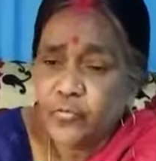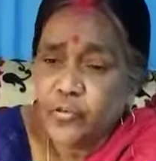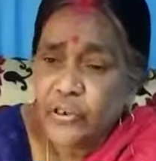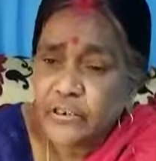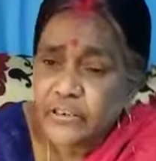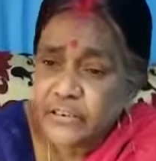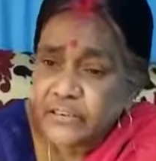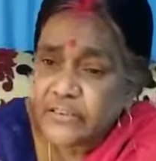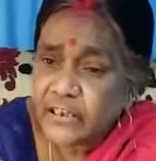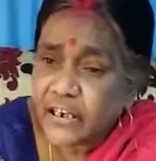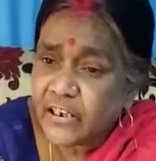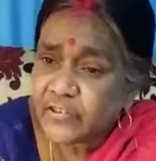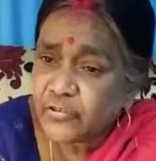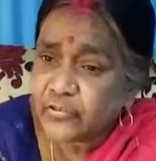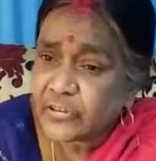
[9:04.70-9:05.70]
One is
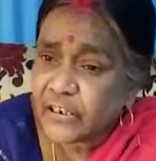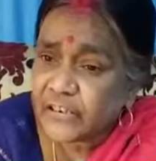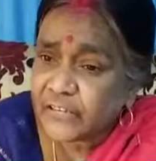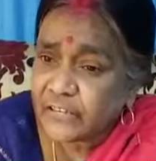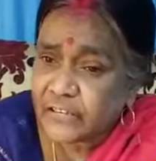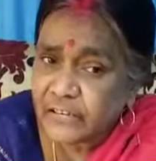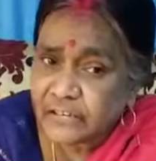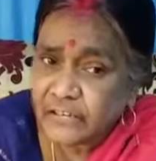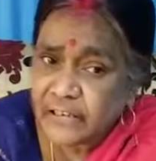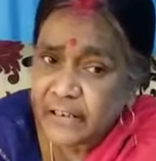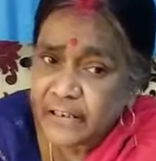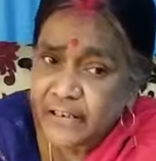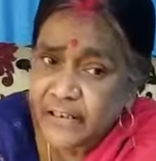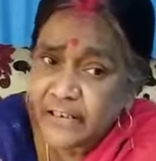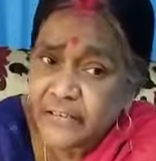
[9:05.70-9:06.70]
isocitrate
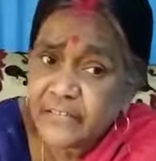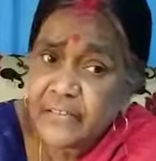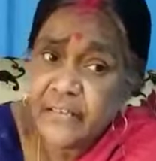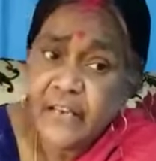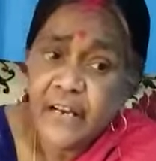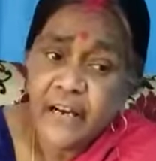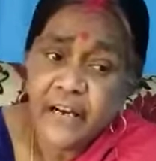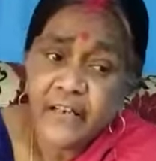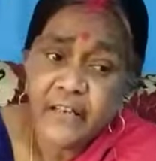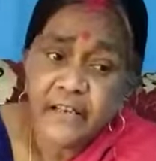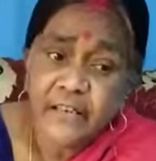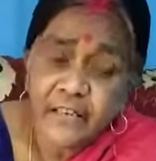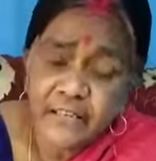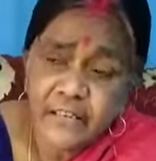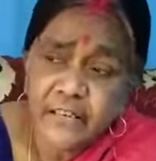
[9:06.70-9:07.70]
lyase and
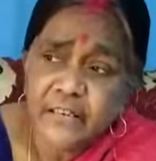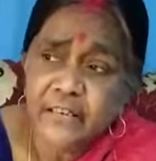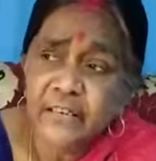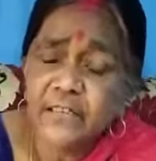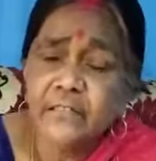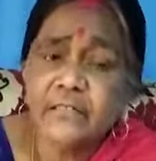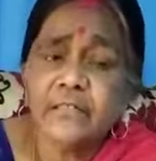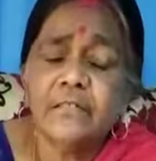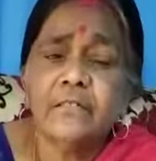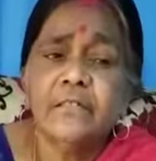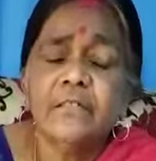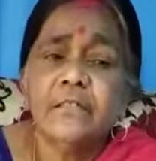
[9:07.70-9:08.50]
another is